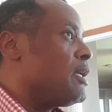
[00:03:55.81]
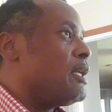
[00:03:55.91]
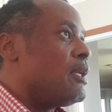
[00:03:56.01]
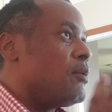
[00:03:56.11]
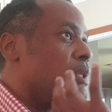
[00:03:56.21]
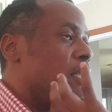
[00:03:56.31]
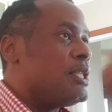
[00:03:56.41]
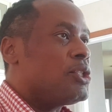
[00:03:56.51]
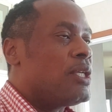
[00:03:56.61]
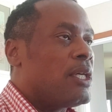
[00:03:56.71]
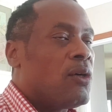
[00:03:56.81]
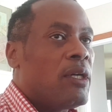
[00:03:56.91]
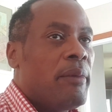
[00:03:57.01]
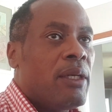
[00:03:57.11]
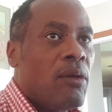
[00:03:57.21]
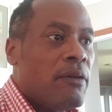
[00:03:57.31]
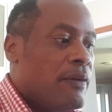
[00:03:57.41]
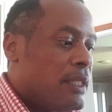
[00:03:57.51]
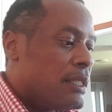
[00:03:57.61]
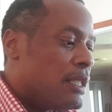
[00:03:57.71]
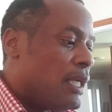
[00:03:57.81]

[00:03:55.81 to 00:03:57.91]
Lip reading: with the digital economy and all of it.